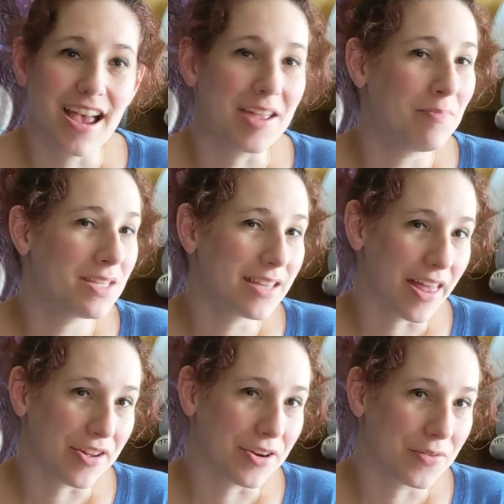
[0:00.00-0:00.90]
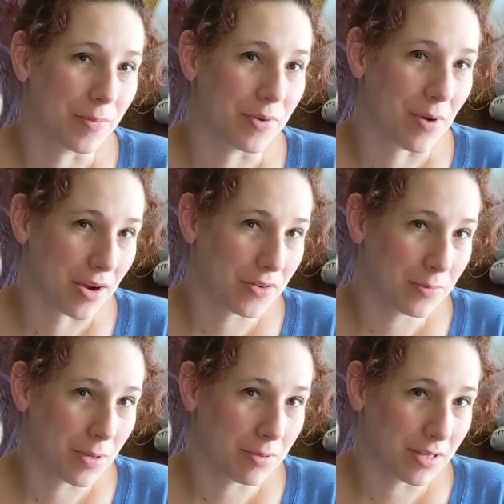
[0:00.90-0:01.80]
I'm Miss Heather from the Rockford
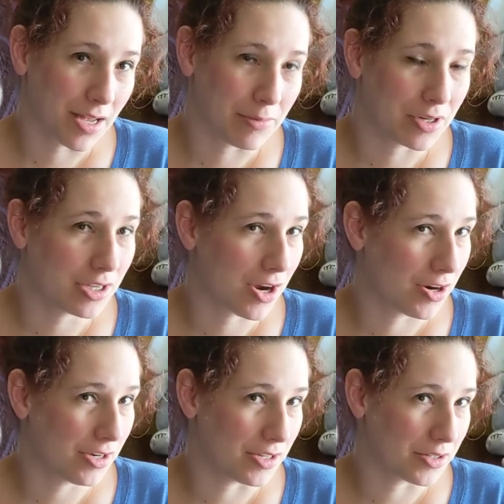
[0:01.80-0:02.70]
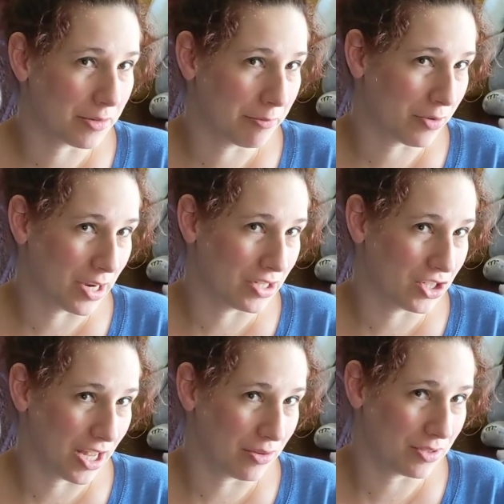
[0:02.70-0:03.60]
Public Library Heart Interim Branch
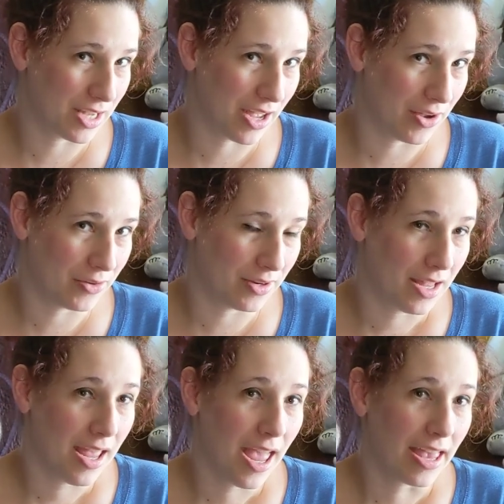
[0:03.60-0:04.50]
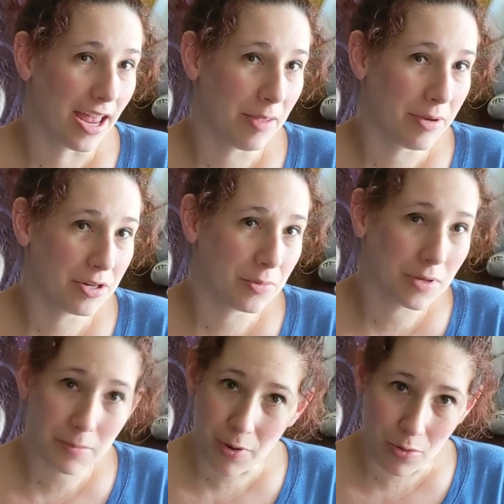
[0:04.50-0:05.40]
downtown, and I'm here to read
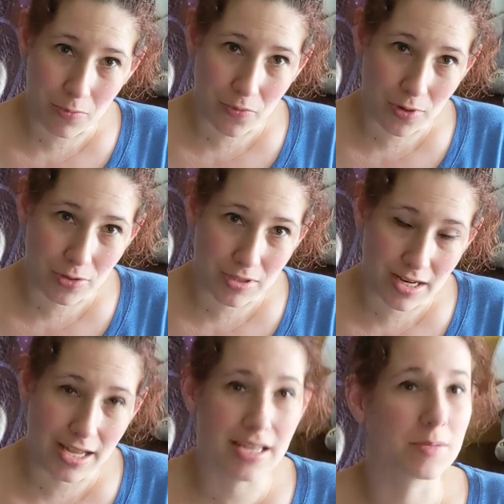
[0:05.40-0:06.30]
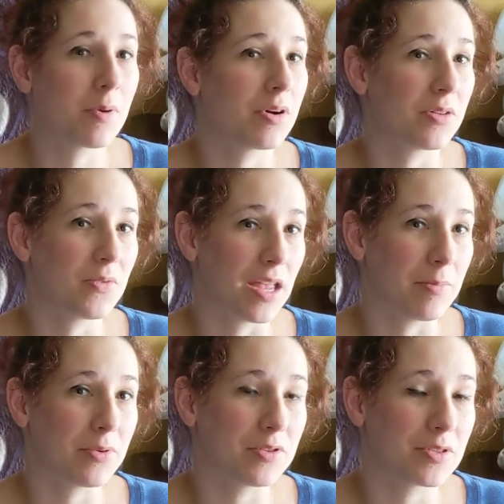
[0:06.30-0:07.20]
a poem for you today as part of
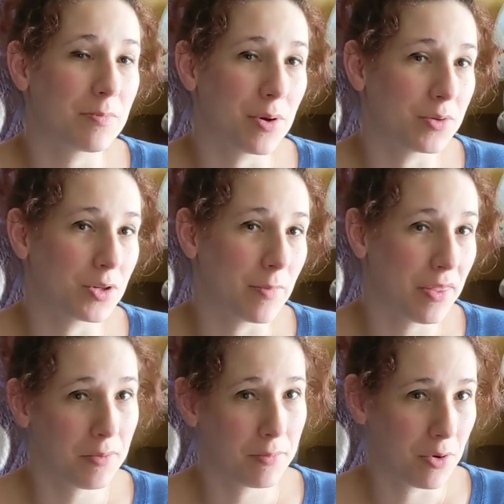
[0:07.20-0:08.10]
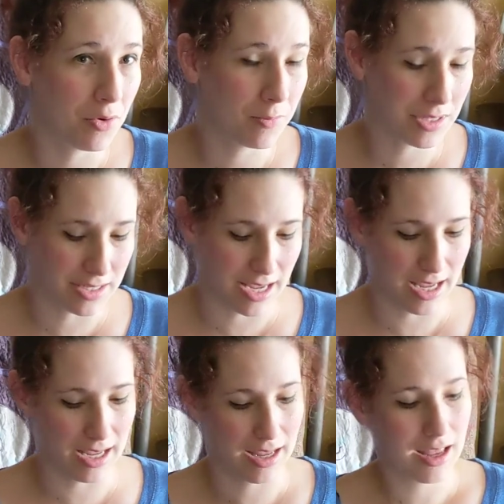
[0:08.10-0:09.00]
April's Poetry Month Poem a
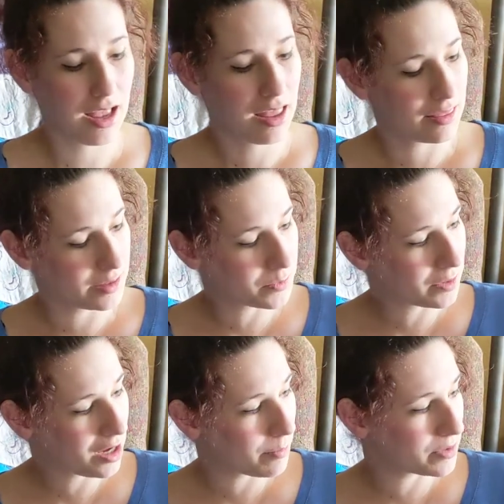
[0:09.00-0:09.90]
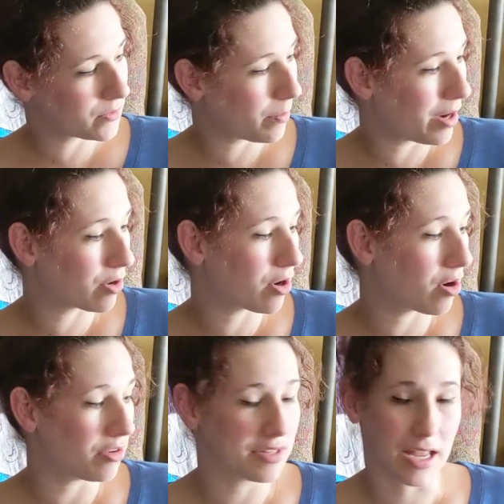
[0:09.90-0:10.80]
Day. This one comes from Eric
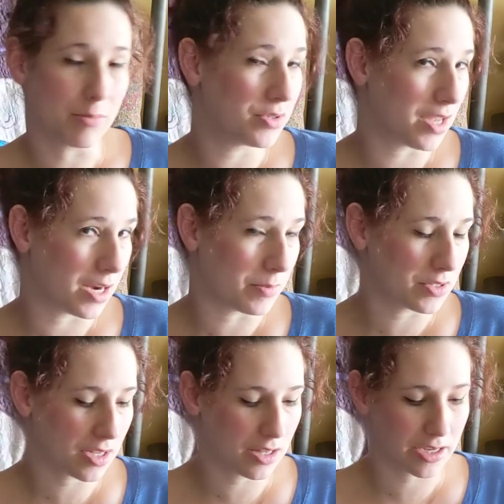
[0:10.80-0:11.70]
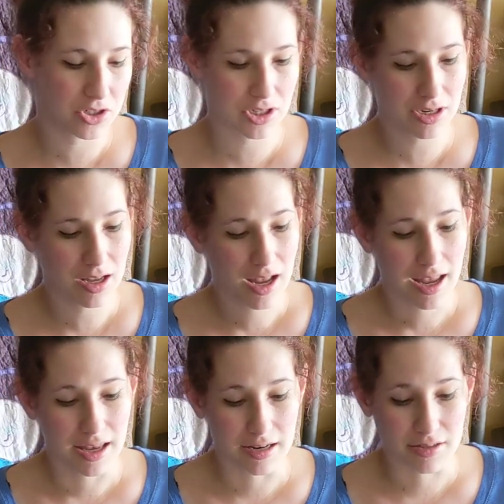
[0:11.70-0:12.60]
Carle's Animals Animals collection.
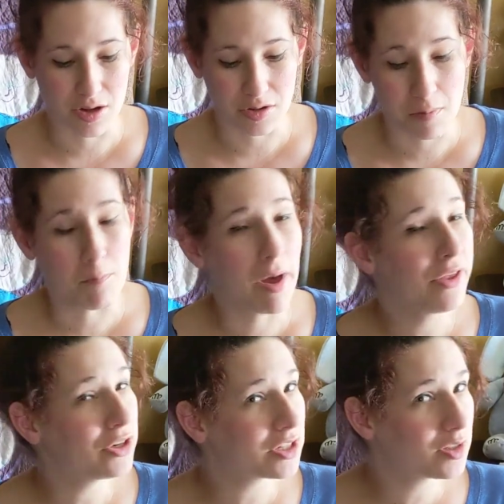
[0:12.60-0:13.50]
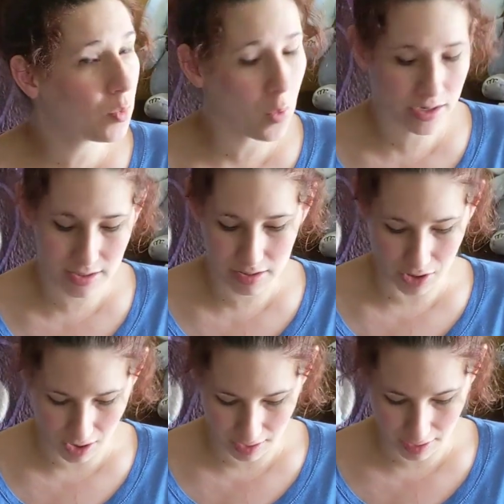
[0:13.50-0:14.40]
It is called Mother Doesn't Want a
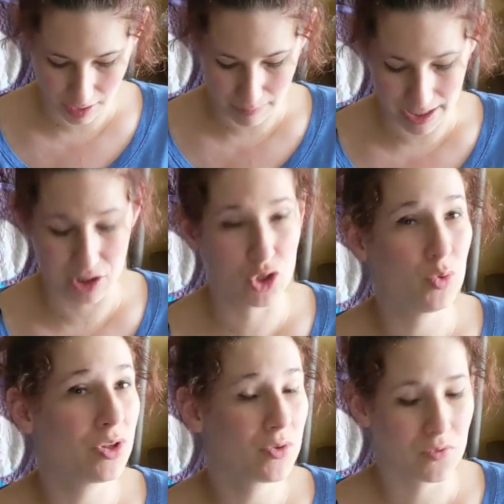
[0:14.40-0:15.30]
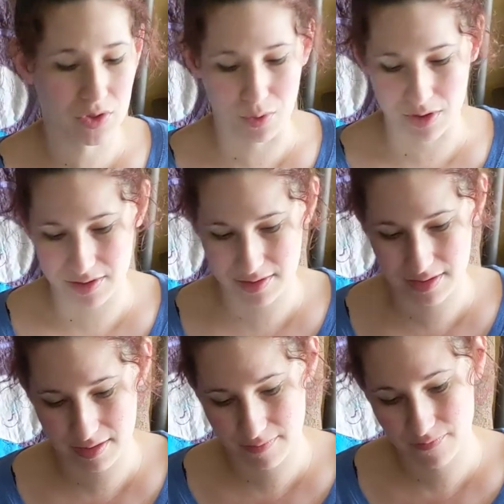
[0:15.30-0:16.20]
Dog by Judith Viorst.
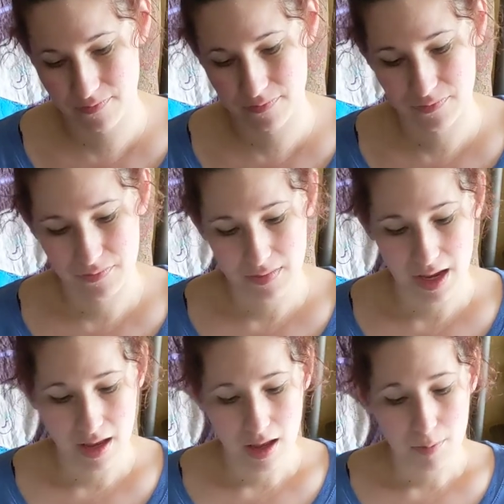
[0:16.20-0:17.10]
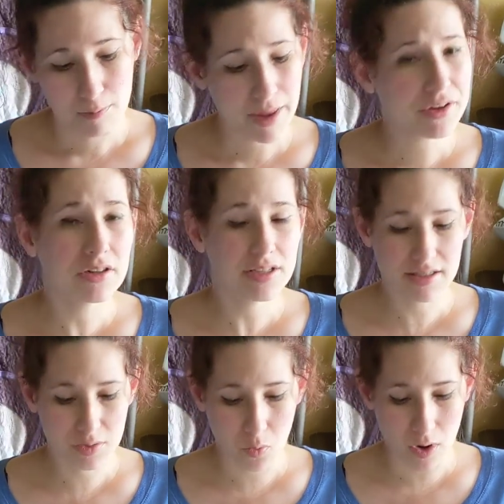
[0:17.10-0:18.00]
Mother
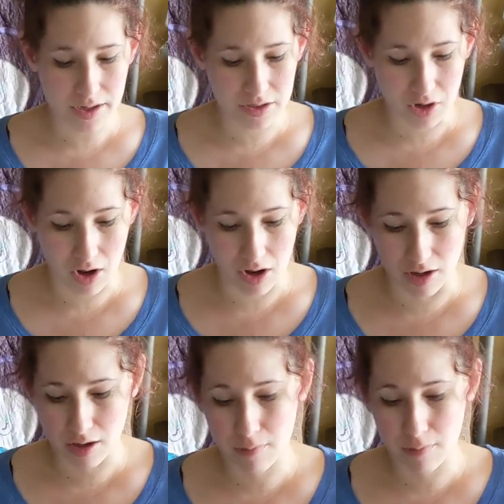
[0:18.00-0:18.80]
doesn't want a dog.